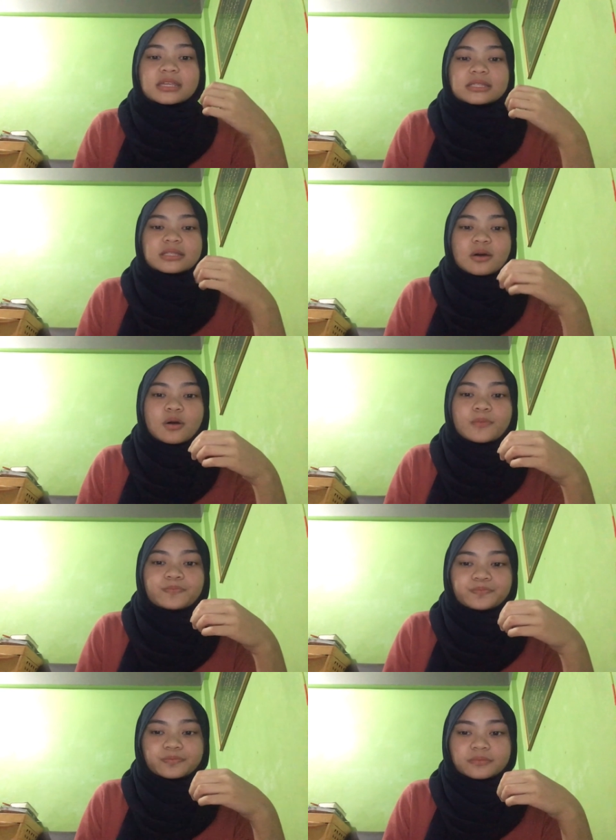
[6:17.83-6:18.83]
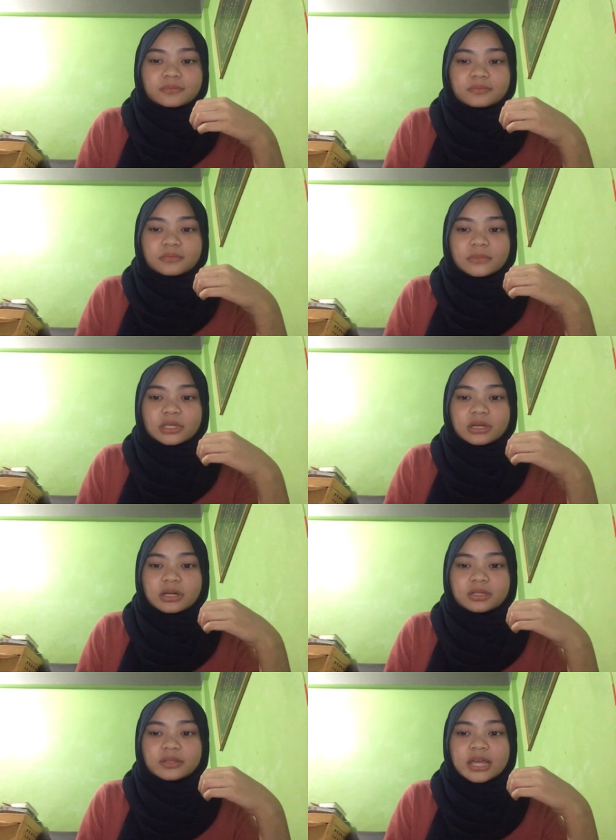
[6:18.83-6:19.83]
So
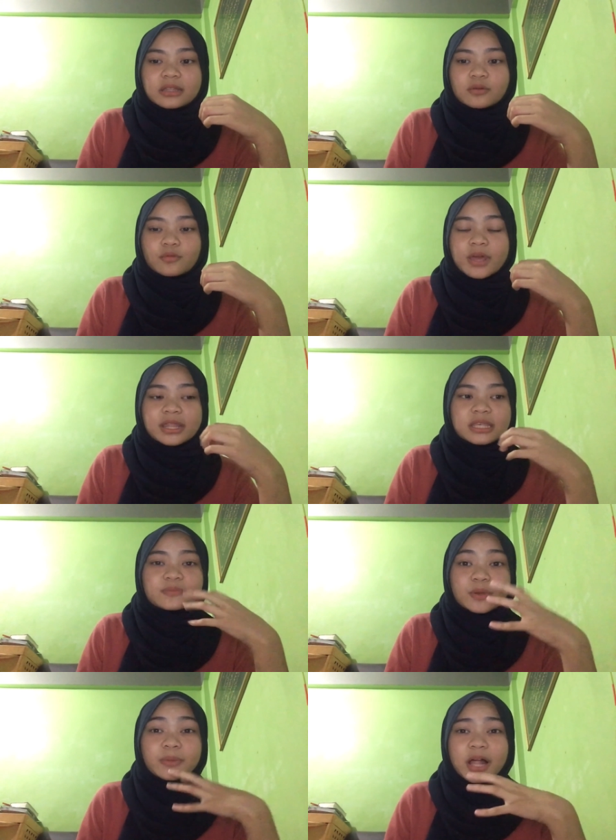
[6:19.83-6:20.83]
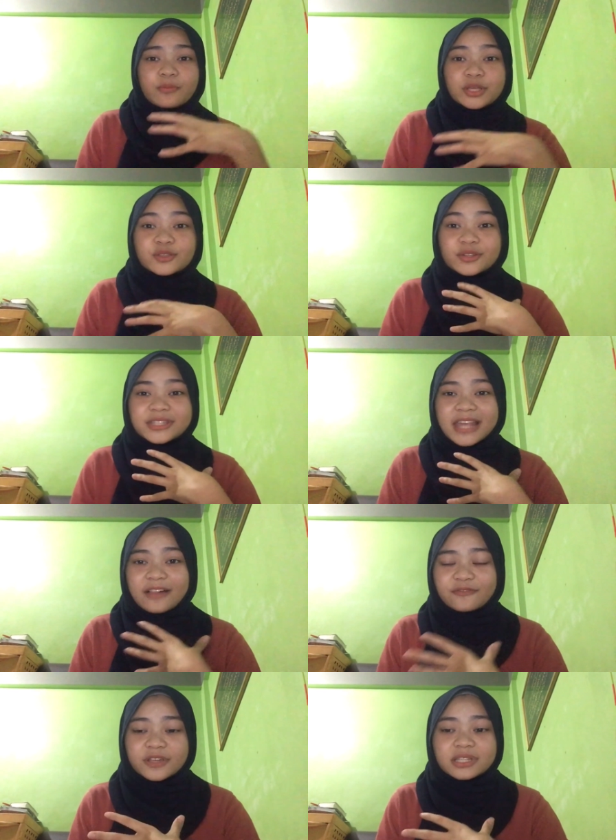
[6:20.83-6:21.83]
that when these people are being so
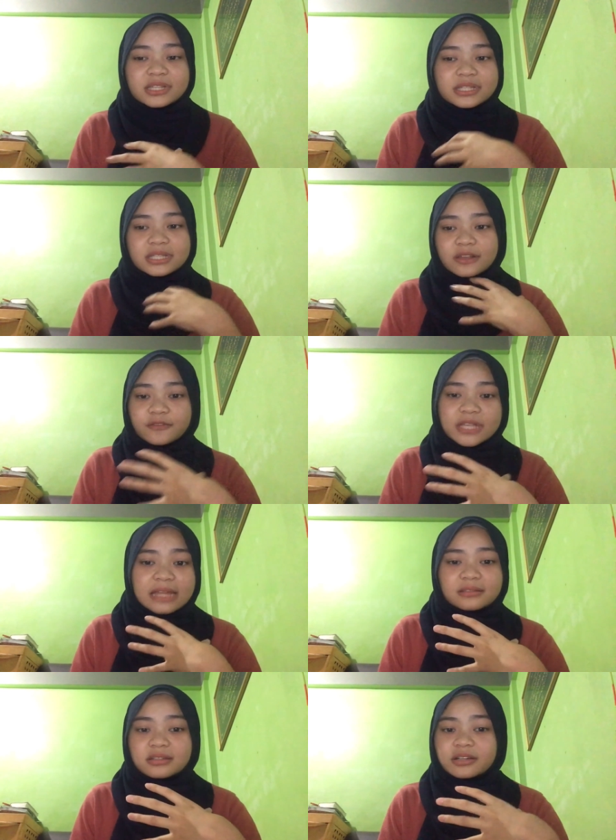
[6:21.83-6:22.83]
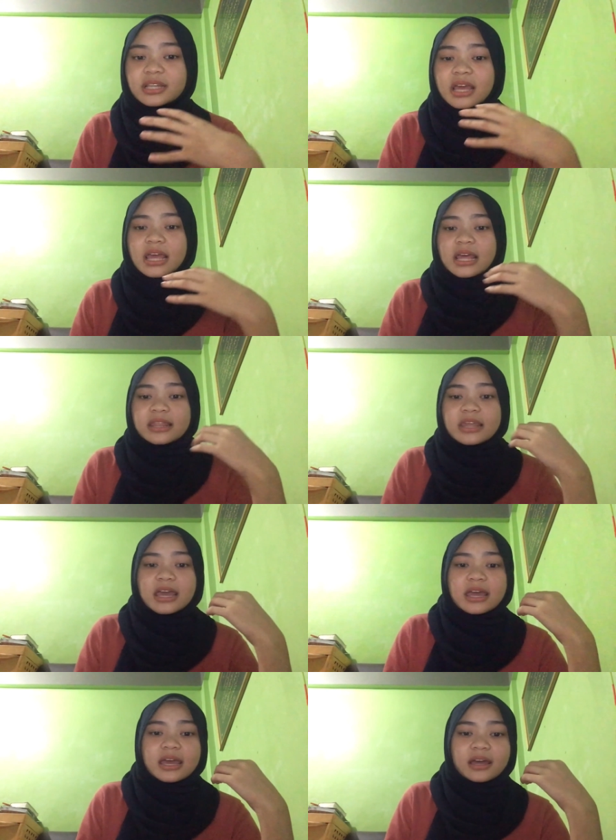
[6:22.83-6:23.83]
selfish, self-centered,
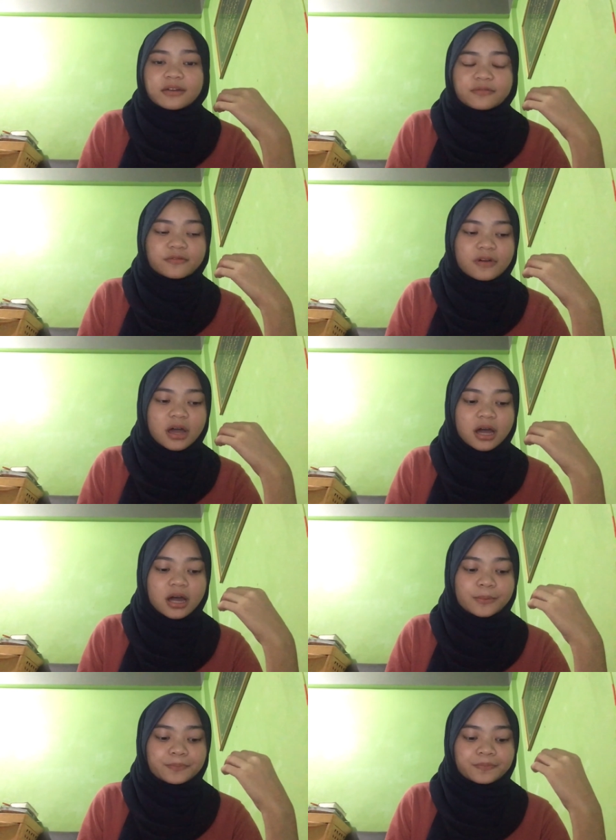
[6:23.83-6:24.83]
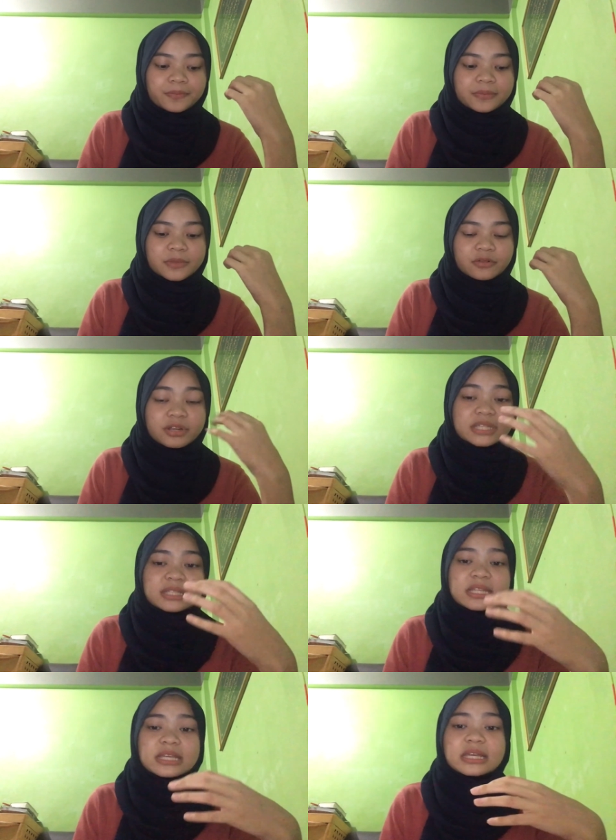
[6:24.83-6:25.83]
they have
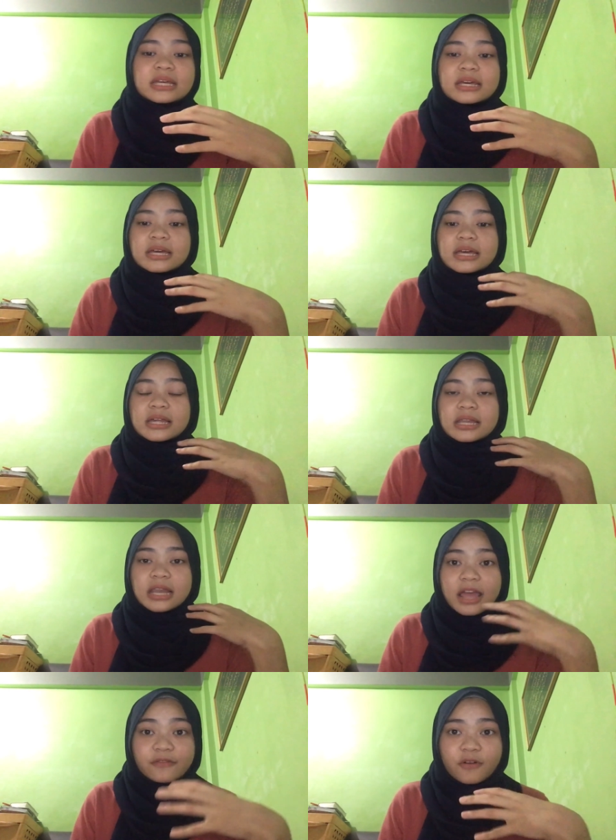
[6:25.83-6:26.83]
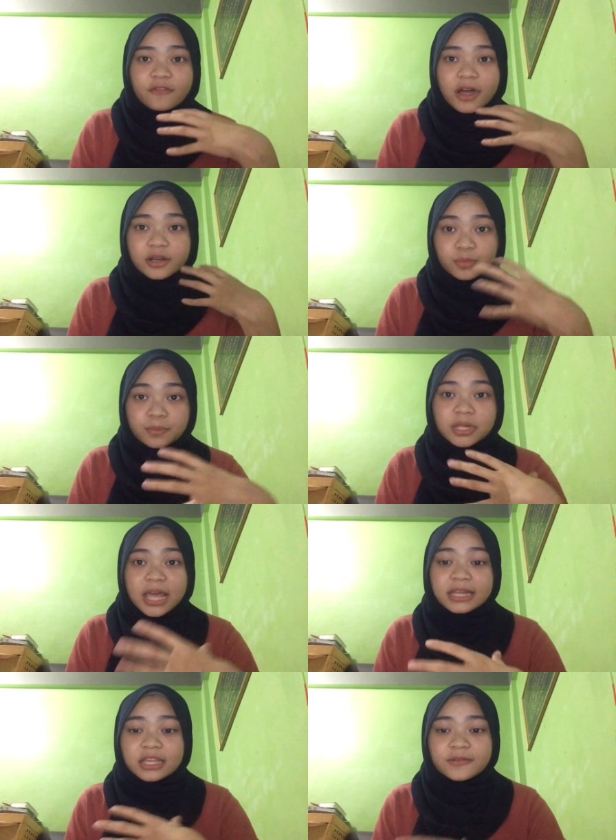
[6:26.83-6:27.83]
risked the life of other people
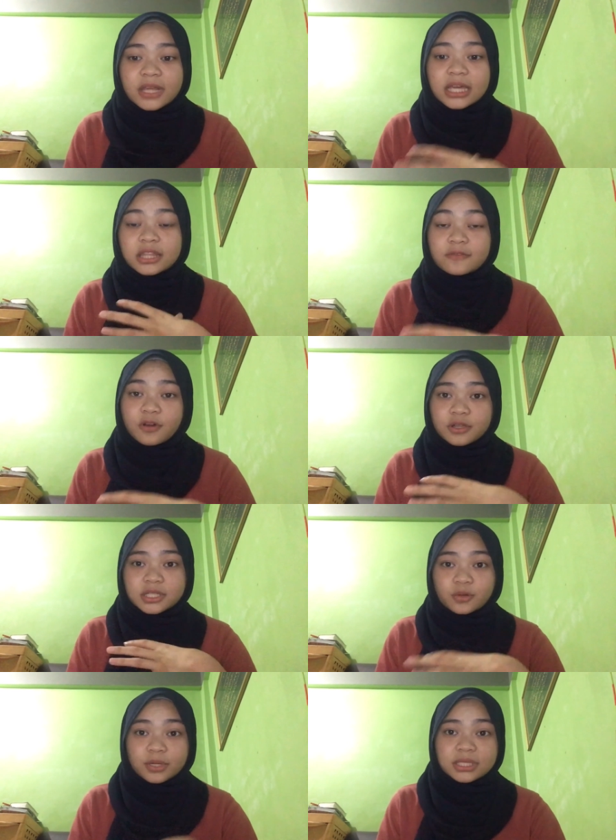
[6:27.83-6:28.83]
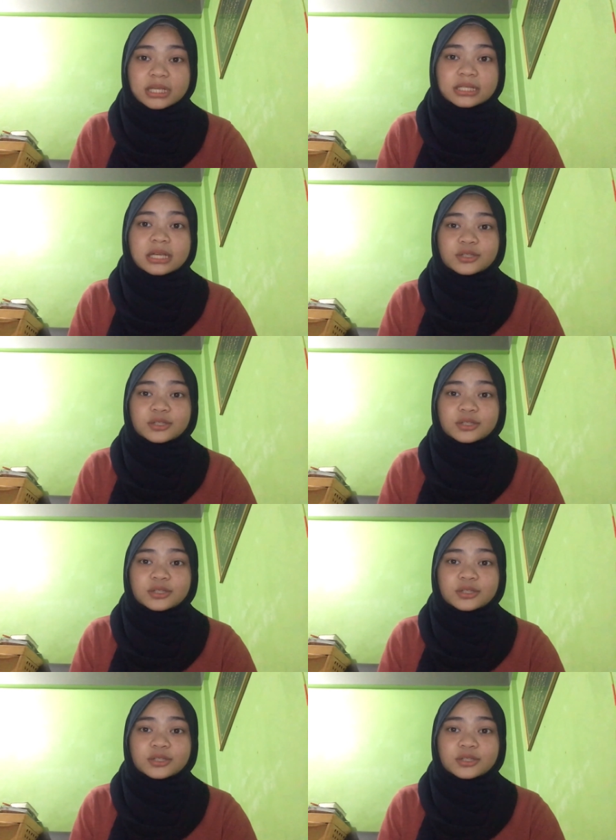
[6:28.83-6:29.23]
and give negative consequences.